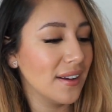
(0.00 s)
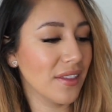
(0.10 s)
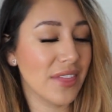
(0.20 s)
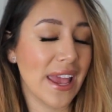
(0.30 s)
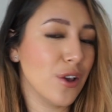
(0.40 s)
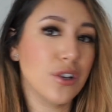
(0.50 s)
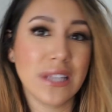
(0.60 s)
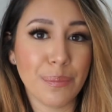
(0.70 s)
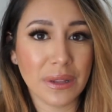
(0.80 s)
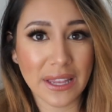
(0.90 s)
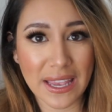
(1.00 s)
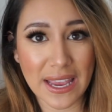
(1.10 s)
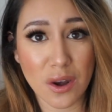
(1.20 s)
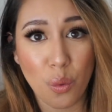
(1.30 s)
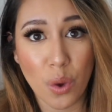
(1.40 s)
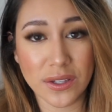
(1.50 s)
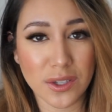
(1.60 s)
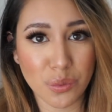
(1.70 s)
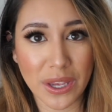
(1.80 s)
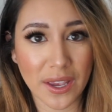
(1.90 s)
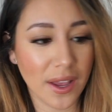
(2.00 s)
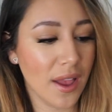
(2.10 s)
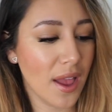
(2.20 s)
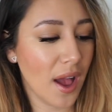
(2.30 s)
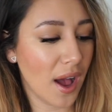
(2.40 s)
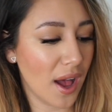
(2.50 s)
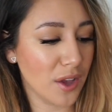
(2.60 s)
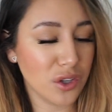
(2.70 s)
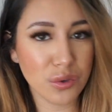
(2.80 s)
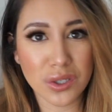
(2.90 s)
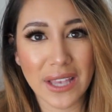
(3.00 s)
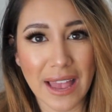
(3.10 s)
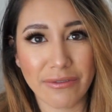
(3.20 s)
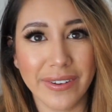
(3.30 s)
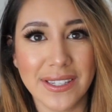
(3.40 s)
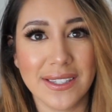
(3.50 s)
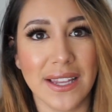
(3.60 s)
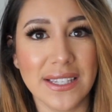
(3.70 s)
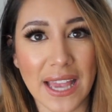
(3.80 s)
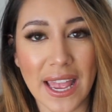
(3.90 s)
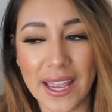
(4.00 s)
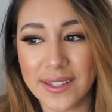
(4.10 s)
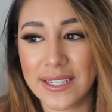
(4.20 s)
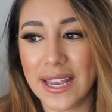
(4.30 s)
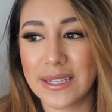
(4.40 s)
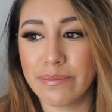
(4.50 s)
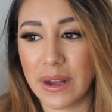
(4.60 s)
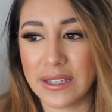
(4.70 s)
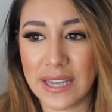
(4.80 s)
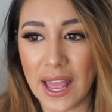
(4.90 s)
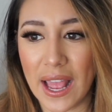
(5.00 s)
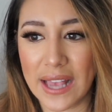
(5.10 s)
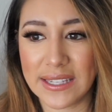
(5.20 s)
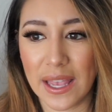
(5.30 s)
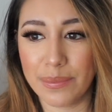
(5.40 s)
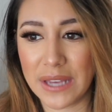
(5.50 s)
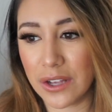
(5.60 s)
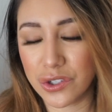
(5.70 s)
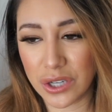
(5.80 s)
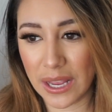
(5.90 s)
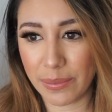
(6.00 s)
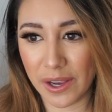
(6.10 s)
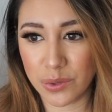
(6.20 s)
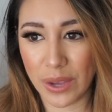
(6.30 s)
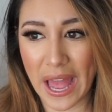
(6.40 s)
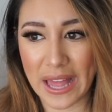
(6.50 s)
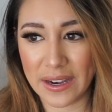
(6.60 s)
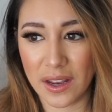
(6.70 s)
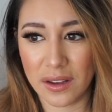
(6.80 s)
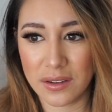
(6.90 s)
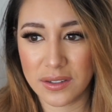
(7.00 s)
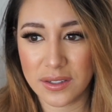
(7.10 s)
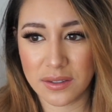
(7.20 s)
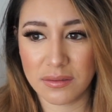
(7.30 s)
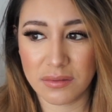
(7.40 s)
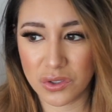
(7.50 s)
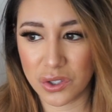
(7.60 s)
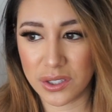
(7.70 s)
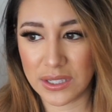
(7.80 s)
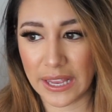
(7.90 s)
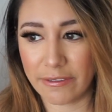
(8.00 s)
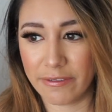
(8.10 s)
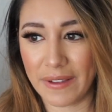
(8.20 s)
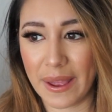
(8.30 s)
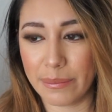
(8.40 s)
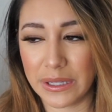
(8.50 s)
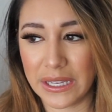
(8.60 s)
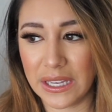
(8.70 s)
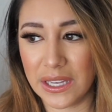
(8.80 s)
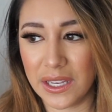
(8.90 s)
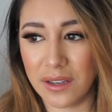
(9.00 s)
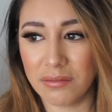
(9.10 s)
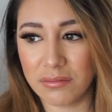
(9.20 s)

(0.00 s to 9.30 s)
they typically eat once a week, usually every Sunday. Today's Monday. I skipped yesterday because we had just like family